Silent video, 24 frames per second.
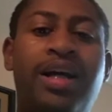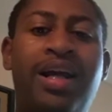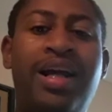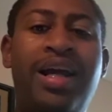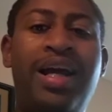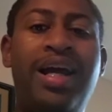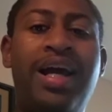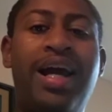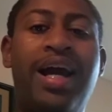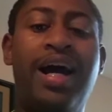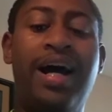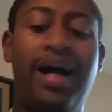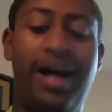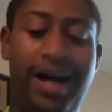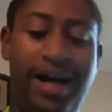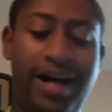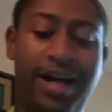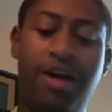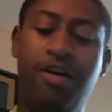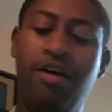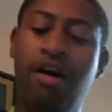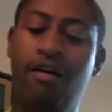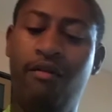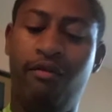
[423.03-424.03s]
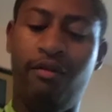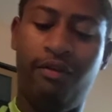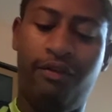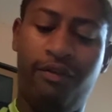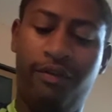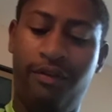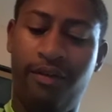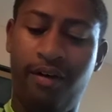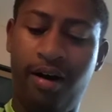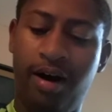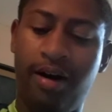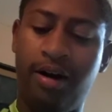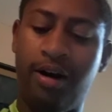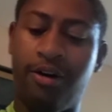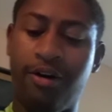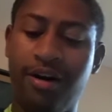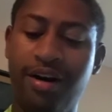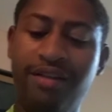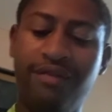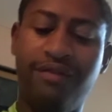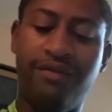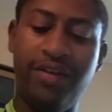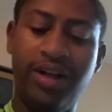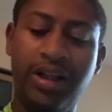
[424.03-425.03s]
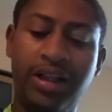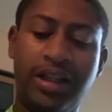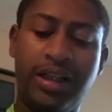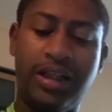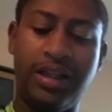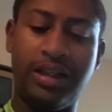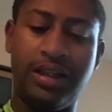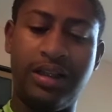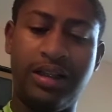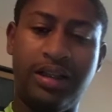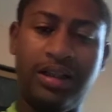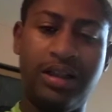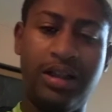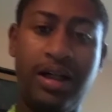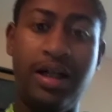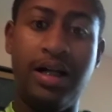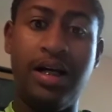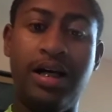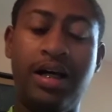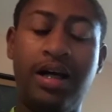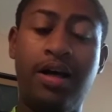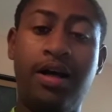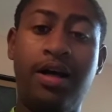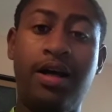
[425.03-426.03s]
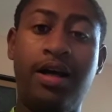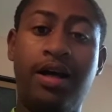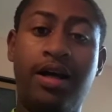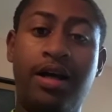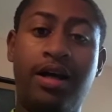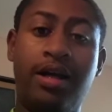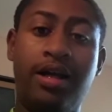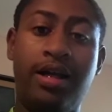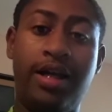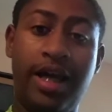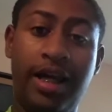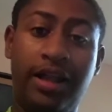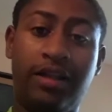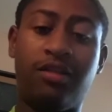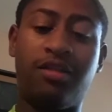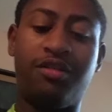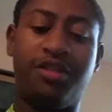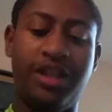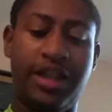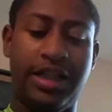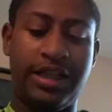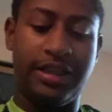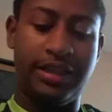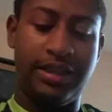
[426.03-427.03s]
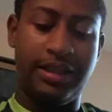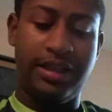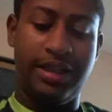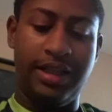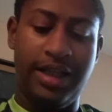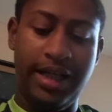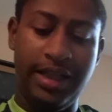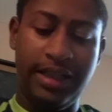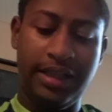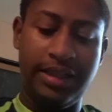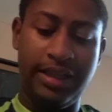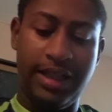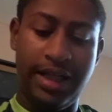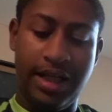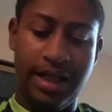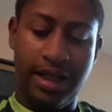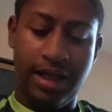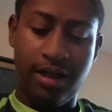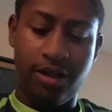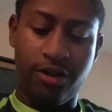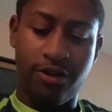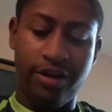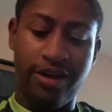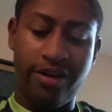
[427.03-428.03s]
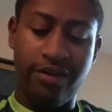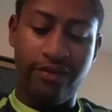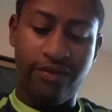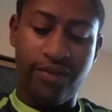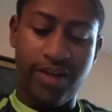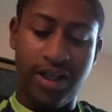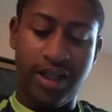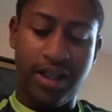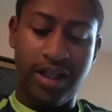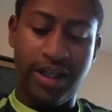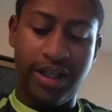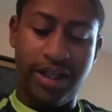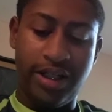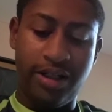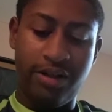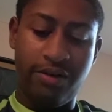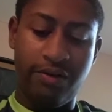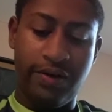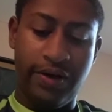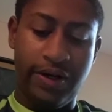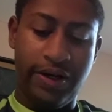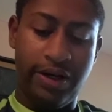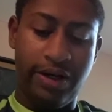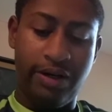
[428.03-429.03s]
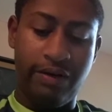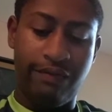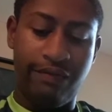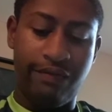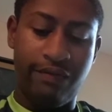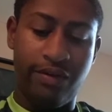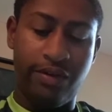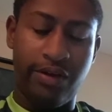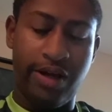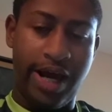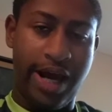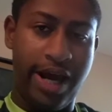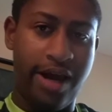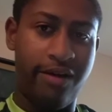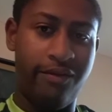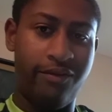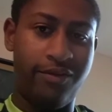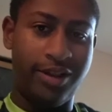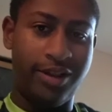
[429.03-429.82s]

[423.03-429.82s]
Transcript: you have a great villain, Yellow Jacket. That's a great villain. You have Ant